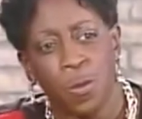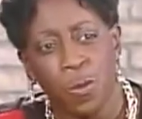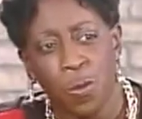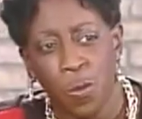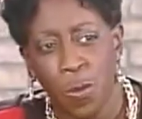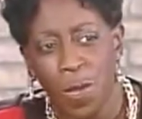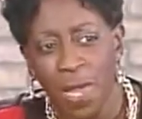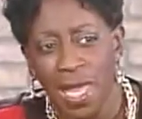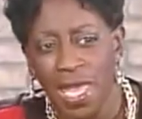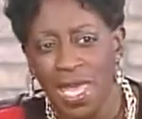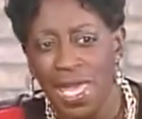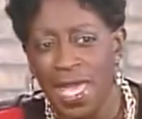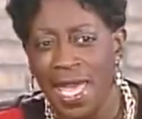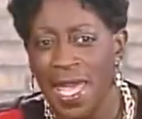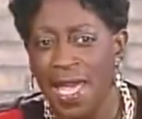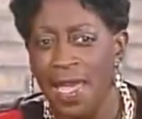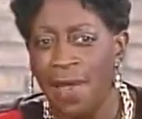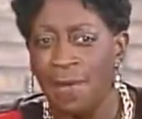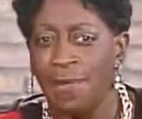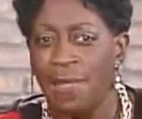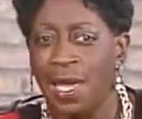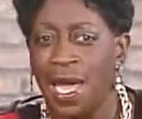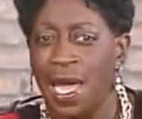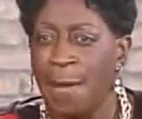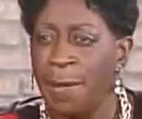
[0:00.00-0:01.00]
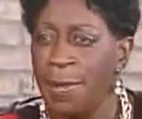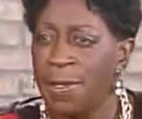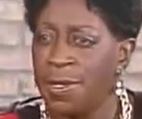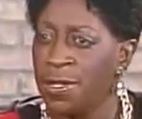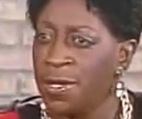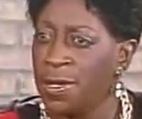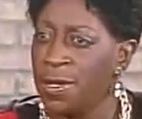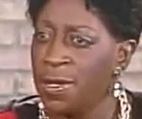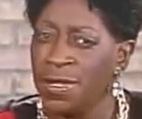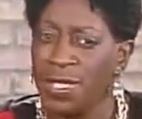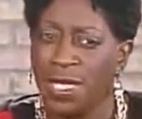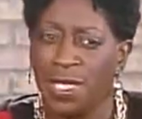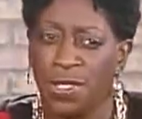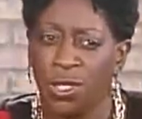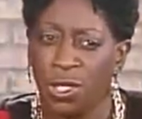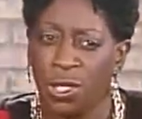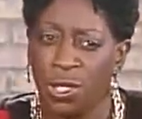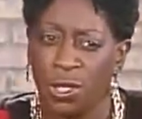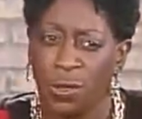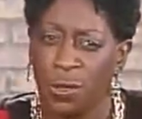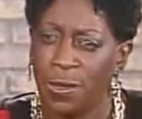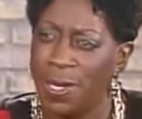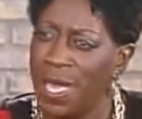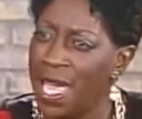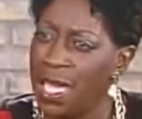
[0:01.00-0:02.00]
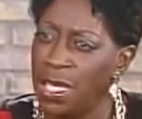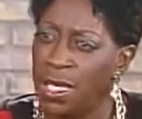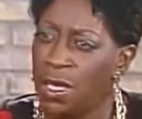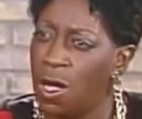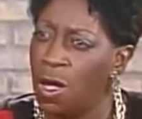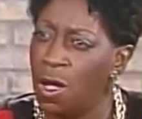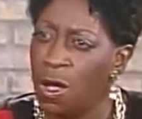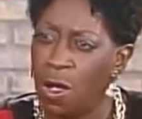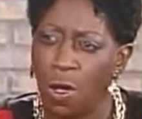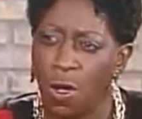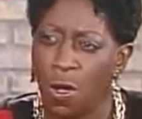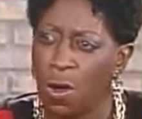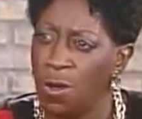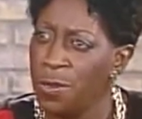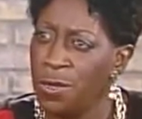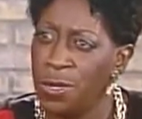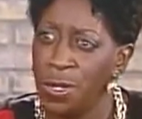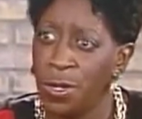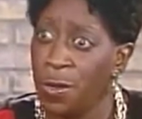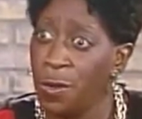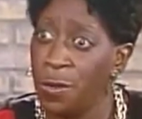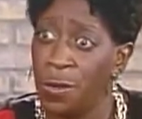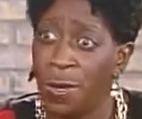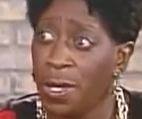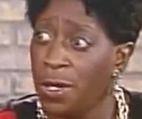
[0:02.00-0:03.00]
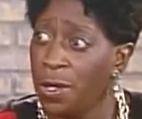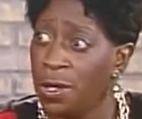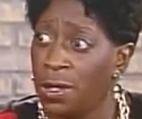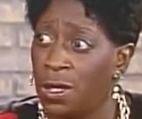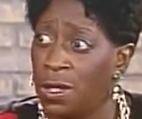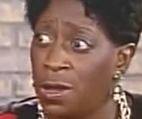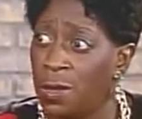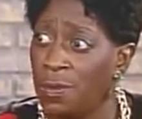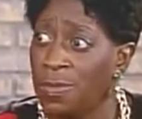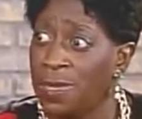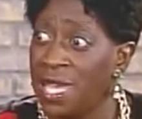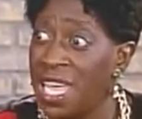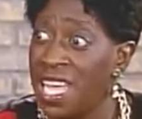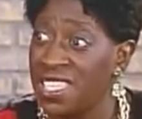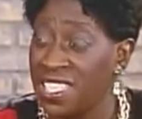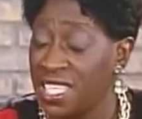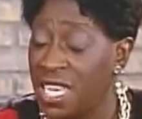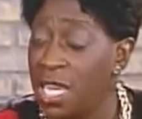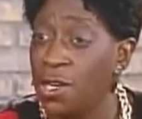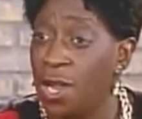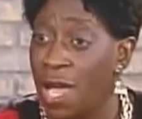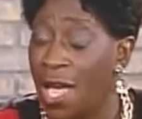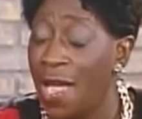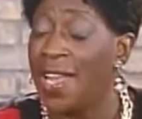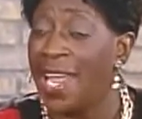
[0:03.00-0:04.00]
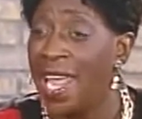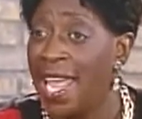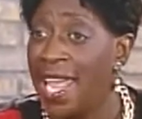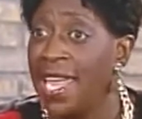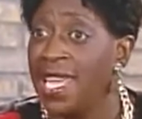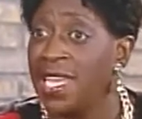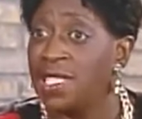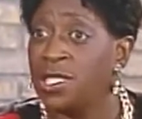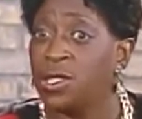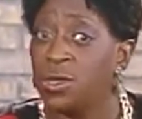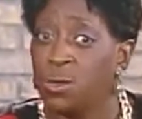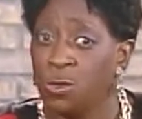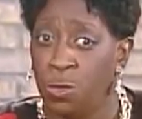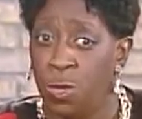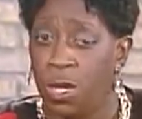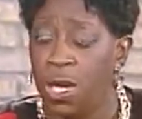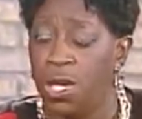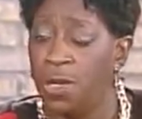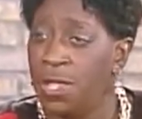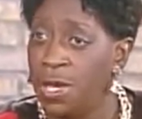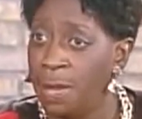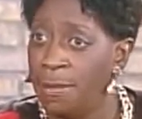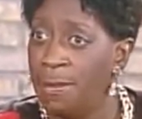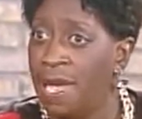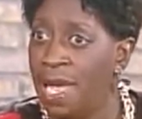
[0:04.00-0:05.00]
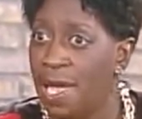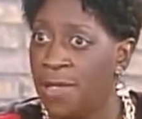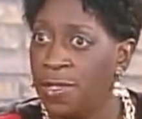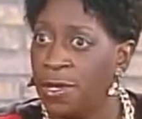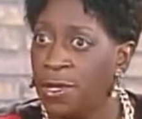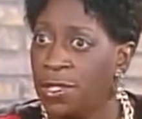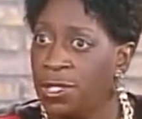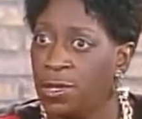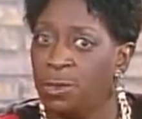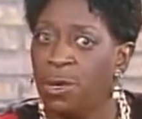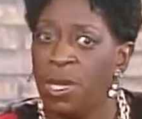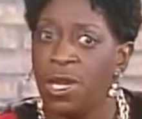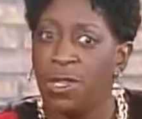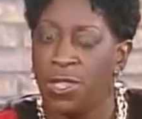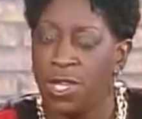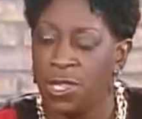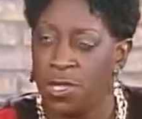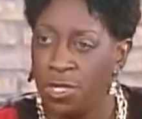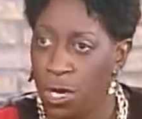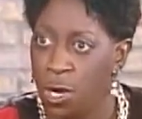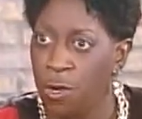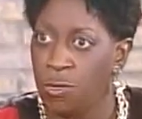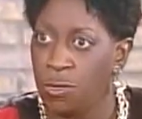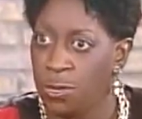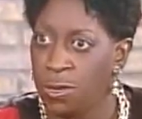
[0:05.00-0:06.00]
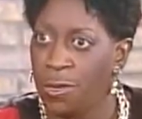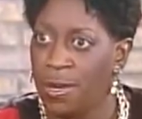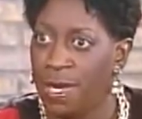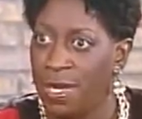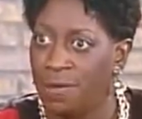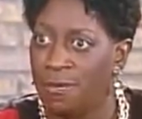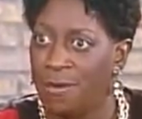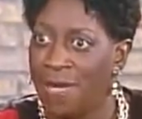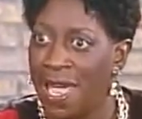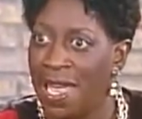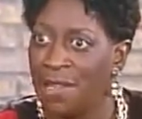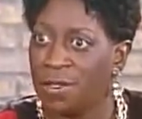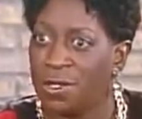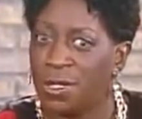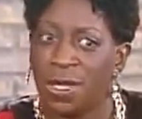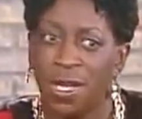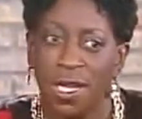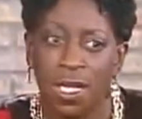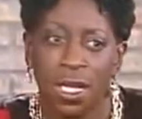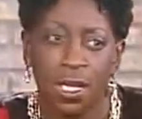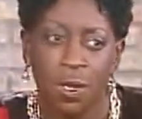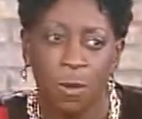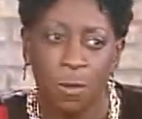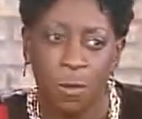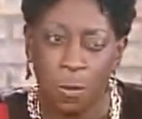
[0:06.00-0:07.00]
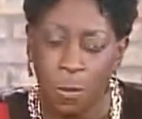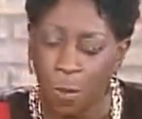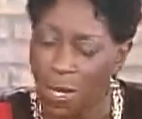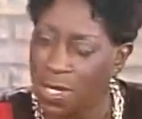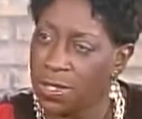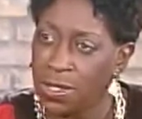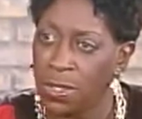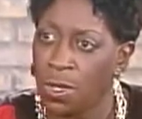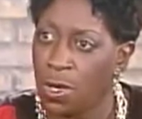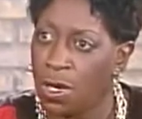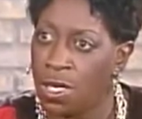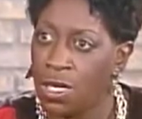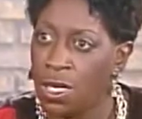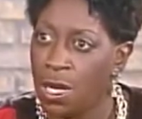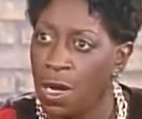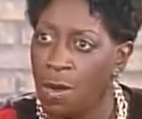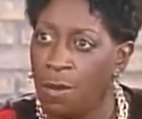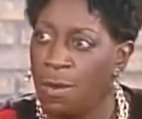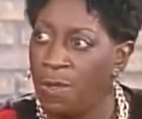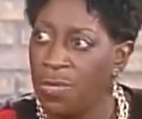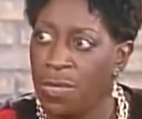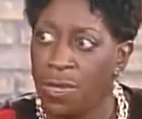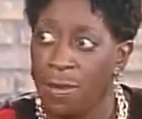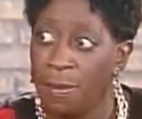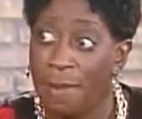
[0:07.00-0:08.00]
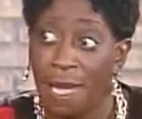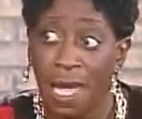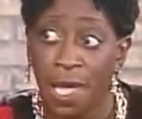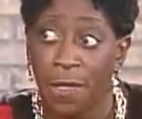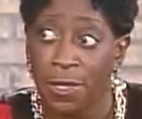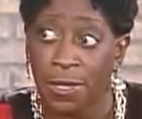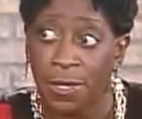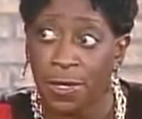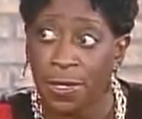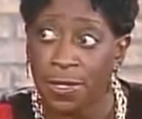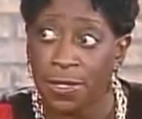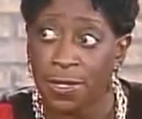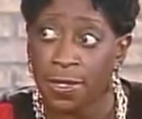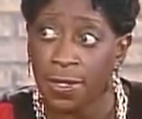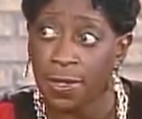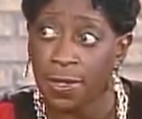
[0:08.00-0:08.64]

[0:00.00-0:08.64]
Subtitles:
We have the opportunity to create a whole new world. It's in our hands. We're the mothers. We're the nurturing factor. What's going on with the mothers?